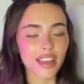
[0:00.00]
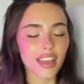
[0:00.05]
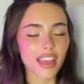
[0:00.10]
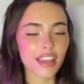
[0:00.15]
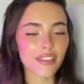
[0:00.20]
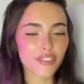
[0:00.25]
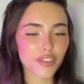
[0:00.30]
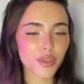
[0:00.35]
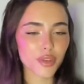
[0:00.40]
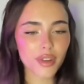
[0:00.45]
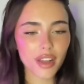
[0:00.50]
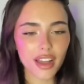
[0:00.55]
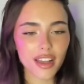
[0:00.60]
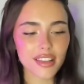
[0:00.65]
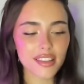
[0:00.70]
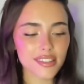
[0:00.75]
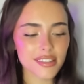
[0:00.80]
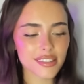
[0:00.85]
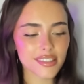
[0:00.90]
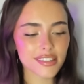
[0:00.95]
if you
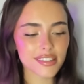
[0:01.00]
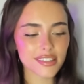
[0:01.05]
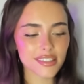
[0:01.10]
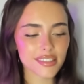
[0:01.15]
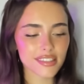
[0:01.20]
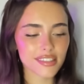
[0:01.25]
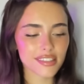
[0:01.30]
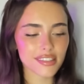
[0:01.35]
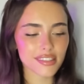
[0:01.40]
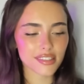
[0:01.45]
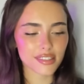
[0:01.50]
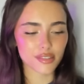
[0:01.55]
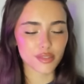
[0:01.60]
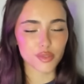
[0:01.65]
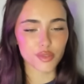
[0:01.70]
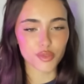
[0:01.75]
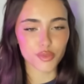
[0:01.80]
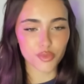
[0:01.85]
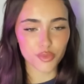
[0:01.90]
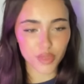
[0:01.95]
guys
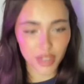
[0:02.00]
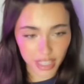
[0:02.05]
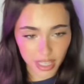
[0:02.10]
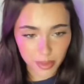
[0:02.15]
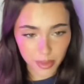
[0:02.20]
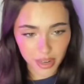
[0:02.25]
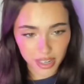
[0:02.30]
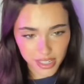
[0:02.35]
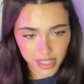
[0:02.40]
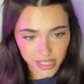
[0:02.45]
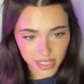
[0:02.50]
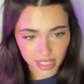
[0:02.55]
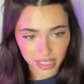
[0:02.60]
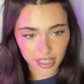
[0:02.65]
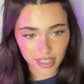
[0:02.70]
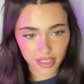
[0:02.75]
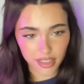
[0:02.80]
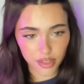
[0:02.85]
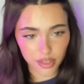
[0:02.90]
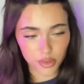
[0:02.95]
really want to
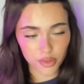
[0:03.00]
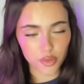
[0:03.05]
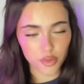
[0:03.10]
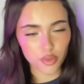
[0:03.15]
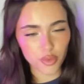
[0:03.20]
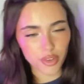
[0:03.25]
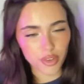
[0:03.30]
see who the real